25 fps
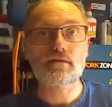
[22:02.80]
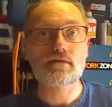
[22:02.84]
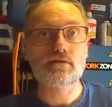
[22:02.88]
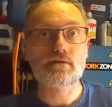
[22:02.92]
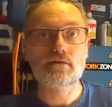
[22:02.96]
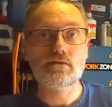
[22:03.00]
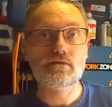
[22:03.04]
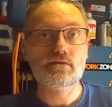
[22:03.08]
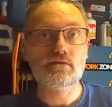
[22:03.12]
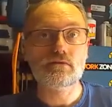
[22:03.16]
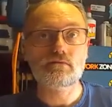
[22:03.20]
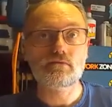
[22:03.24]

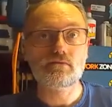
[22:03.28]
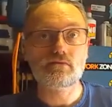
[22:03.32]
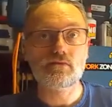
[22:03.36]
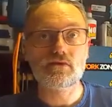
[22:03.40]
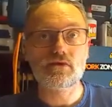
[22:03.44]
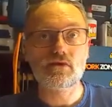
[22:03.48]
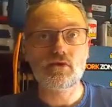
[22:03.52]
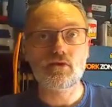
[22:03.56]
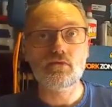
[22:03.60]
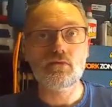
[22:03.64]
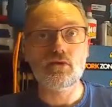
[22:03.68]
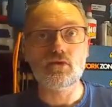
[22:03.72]
to
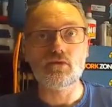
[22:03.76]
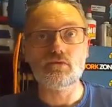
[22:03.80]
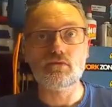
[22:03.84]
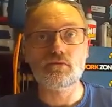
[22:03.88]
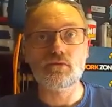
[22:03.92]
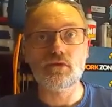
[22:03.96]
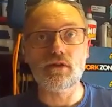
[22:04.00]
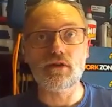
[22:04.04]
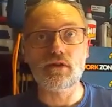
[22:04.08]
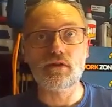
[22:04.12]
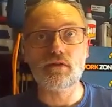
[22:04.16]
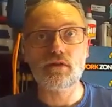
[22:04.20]
normal.
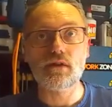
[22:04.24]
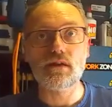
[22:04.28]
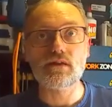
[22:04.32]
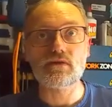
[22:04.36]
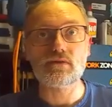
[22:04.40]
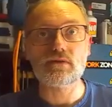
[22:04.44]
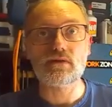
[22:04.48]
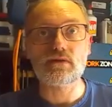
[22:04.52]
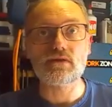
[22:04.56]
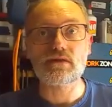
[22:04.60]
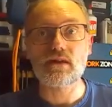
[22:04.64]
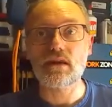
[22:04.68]

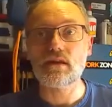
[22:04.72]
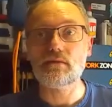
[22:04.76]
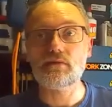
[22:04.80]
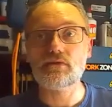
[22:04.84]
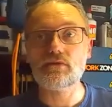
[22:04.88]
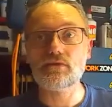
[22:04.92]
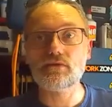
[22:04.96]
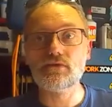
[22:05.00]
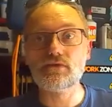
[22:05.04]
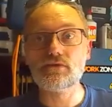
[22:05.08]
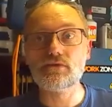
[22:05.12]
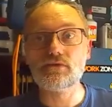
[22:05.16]
Things were
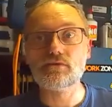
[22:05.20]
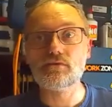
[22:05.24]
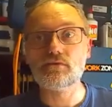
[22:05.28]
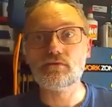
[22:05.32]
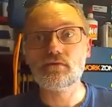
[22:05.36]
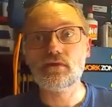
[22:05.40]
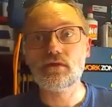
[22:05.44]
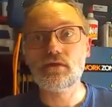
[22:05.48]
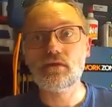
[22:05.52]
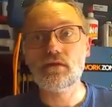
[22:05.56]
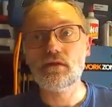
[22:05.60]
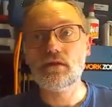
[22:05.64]
disabled, and
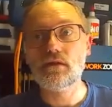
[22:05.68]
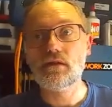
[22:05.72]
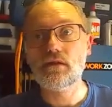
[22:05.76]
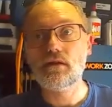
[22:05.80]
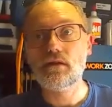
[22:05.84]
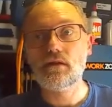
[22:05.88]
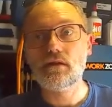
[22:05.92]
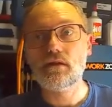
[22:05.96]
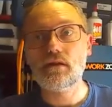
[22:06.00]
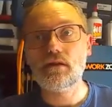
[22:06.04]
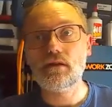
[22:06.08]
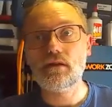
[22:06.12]

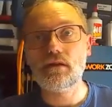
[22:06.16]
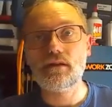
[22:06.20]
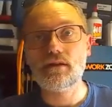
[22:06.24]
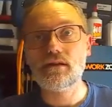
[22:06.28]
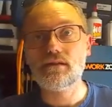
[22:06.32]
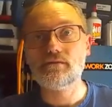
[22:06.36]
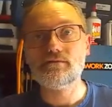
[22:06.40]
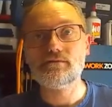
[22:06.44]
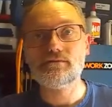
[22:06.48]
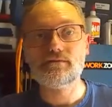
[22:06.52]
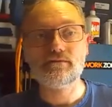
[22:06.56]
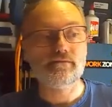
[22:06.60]

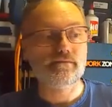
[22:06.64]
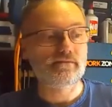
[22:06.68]
it